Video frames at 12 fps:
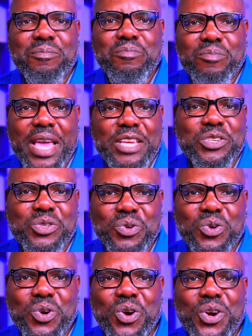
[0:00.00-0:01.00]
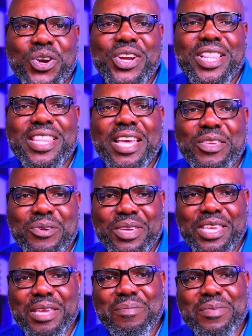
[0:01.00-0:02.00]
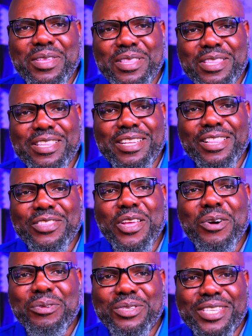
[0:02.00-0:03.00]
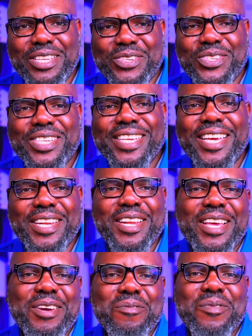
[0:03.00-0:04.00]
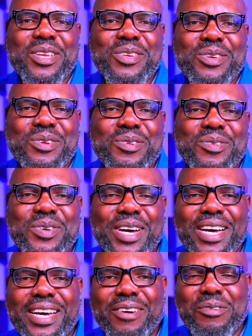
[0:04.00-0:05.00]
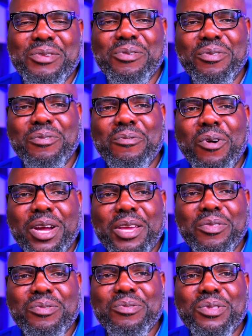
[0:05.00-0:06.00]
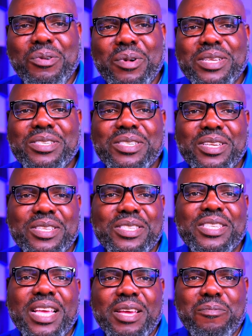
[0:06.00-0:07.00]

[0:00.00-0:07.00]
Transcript: Make sure that you keep the notes that you did when you were walking through the questions,